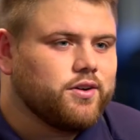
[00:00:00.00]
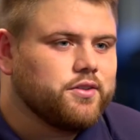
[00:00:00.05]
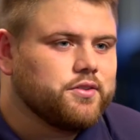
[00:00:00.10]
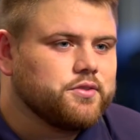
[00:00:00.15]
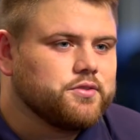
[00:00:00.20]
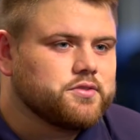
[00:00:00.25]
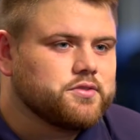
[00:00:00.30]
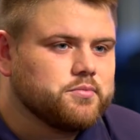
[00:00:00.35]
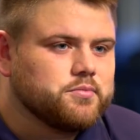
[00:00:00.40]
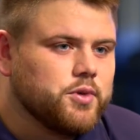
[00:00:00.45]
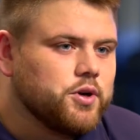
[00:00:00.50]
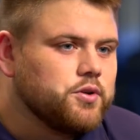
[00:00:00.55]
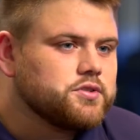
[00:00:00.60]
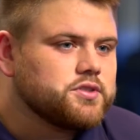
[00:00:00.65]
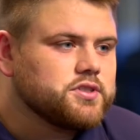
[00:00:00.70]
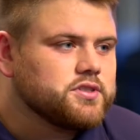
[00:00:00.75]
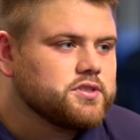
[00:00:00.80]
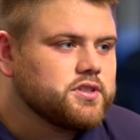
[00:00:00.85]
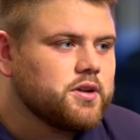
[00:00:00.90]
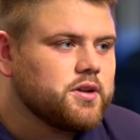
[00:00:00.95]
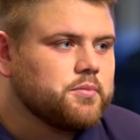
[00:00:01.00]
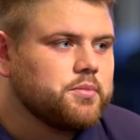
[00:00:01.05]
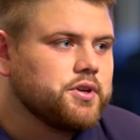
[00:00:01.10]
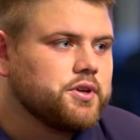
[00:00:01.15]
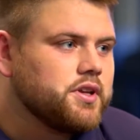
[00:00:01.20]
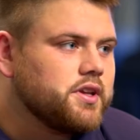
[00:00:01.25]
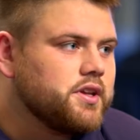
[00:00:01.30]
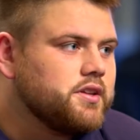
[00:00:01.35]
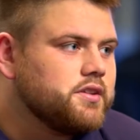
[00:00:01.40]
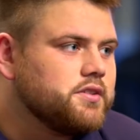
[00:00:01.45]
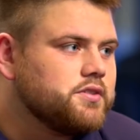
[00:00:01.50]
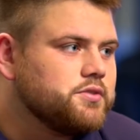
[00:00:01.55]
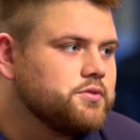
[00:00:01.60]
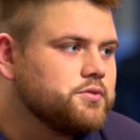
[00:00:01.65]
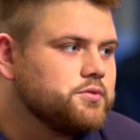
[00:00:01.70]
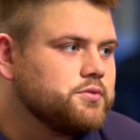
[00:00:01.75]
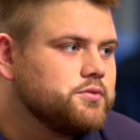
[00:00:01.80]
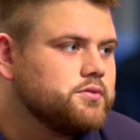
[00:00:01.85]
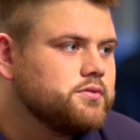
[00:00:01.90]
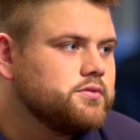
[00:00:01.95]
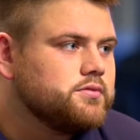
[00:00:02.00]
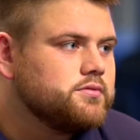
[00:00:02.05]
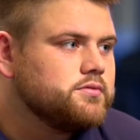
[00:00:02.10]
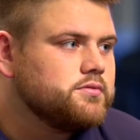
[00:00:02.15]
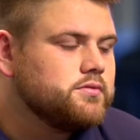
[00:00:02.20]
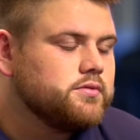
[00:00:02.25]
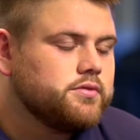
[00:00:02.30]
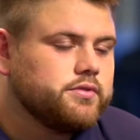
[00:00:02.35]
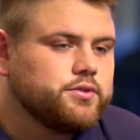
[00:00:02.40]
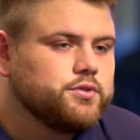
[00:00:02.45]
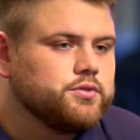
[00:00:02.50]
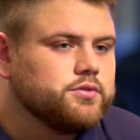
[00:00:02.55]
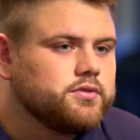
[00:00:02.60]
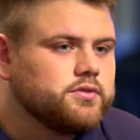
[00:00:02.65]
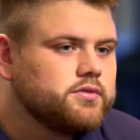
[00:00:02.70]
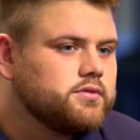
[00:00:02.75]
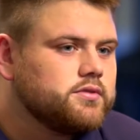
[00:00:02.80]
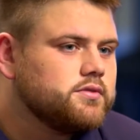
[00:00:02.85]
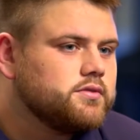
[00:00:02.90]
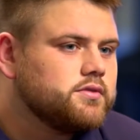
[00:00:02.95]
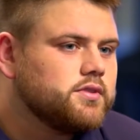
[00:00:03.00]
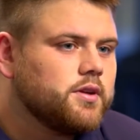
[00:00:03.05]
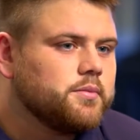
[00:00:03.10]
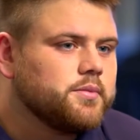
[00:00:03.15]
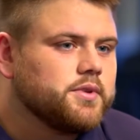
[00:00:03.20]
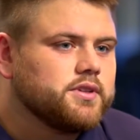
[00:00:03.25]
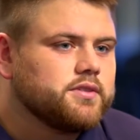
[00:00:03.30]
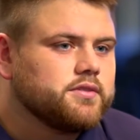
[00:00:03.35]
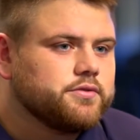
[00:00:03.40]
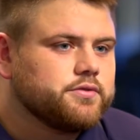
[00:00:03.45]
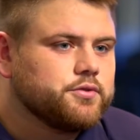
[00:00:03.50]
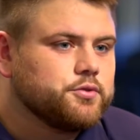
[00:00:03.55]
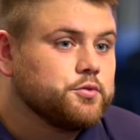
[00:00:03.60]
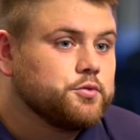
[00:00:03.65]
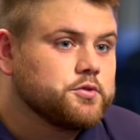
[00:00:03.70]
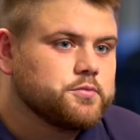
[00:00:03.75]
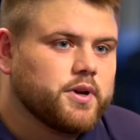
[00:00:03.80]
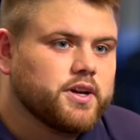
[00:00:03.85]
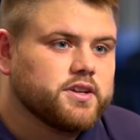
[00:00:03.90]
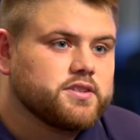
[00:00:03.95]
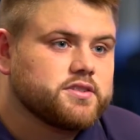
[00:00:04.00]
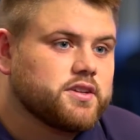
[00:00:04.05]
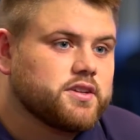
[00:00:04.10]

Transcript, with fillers: all those emotions and I put it into food. I mean, food was my